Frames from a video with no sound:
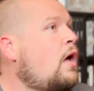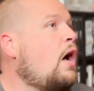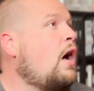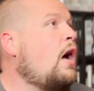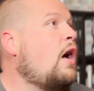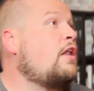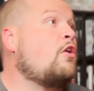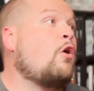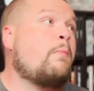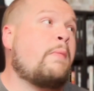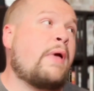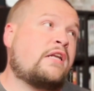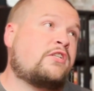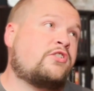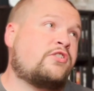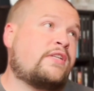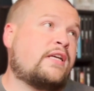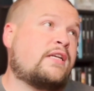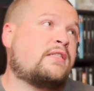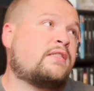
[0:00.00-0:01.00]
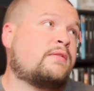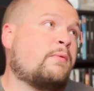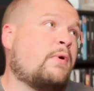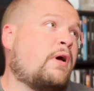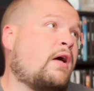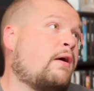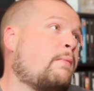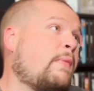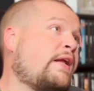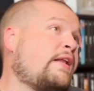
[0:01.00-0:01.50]
No matchsticks.
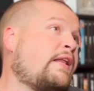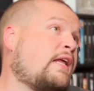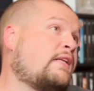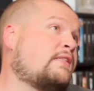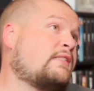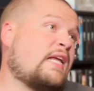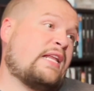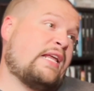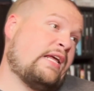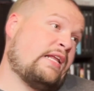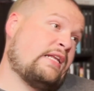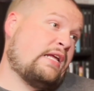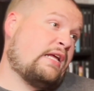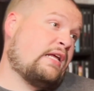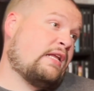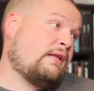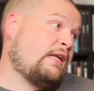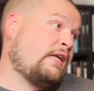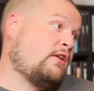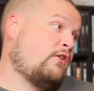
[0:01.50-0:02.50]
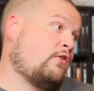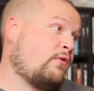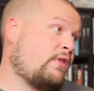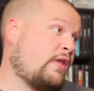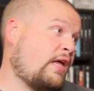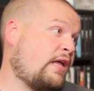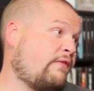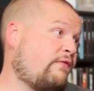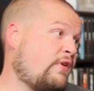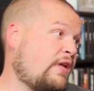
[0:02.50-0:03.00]
My dad's not an idiot. He knew
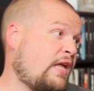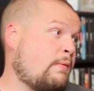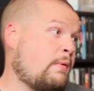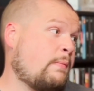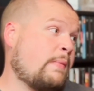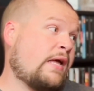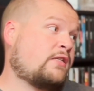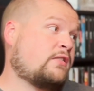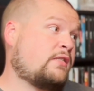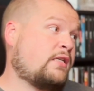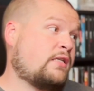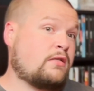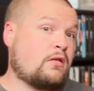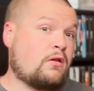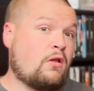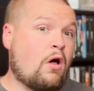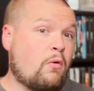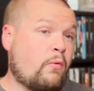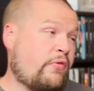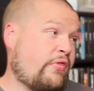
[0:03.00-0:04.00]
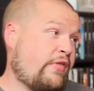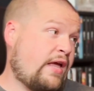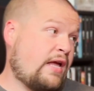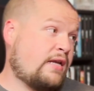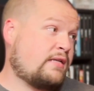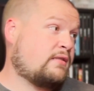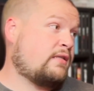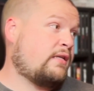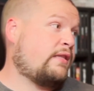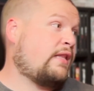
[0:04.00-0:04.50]
that if he gave me matchsticks along with the gasoline,